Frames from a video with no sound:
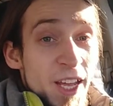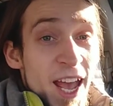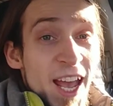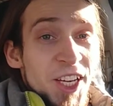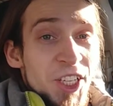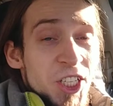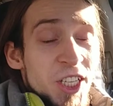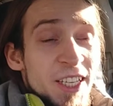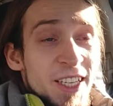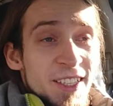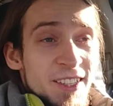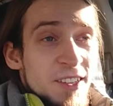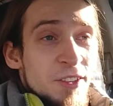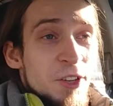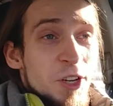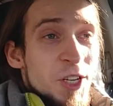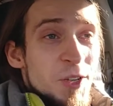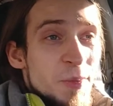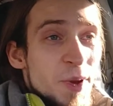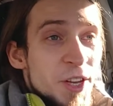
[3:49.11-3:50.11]
Actually, it's a
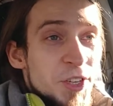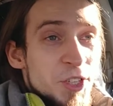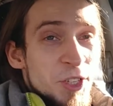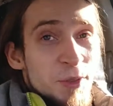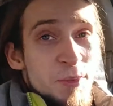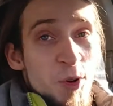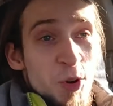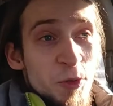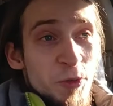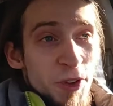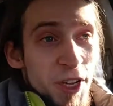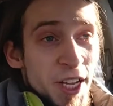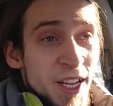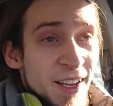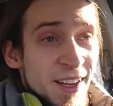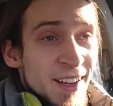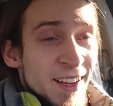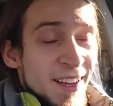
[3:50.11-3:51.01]
documental movie,